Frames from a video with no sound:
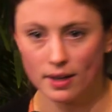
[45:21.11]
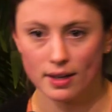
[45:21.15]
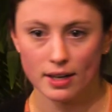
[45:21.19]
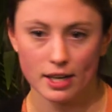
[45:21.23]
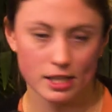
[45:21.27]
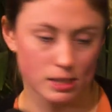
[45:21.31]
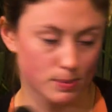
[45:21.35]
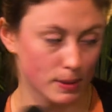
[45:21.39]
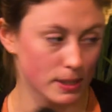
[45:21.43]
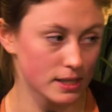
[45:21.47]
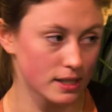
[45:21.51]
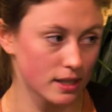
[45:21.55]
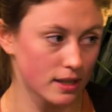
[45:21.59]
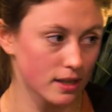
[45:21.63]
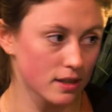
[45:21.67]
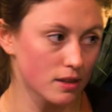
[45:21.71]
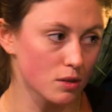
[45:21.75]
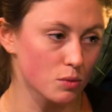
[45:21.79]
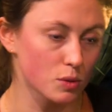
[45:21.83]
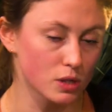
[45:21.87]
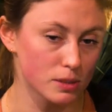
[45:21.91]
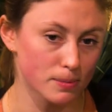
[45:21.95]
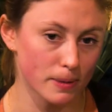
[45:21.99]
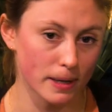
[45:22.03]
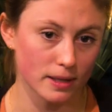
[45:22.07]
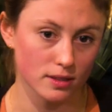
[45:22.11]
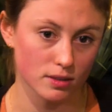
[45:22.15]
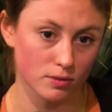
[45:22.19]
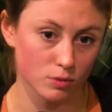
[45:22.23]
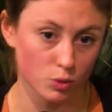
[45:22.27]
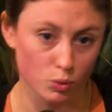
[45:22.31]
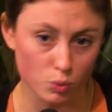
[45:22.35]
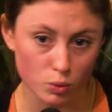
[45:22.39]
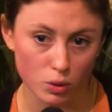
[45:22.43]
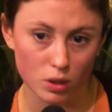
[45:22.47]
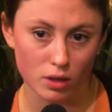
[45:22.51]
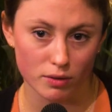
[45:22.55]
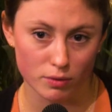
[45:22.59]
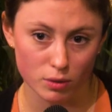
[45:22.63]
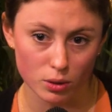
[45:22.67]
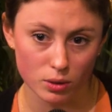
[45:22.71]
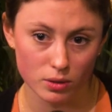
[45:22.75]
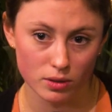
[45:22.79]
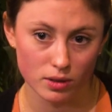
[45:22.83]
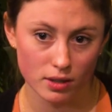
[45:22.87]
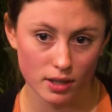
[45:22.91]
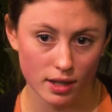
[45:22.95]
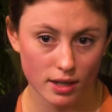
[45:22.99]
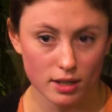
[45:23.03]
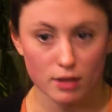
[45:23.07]
It's basically the respect of the rule of
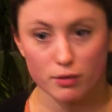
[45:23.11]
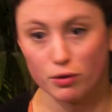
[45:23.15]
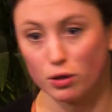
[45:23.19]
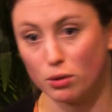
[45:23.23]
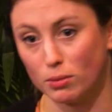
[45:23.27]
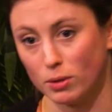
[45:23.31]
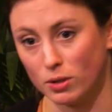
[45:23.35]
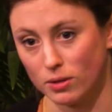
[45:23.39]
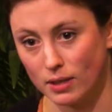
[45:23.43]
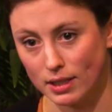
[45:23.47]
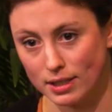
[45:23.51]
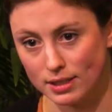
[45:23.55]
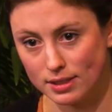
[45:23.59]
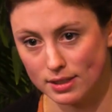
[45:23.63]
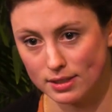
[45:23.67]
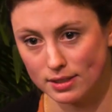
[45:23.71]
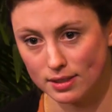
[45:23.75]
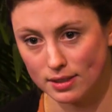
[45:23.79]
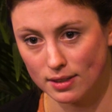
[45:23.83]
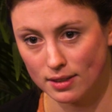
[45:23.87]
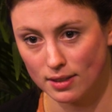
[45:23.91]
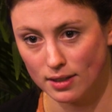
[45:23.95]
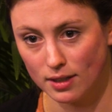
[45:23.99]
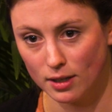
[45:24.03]
law and of human rights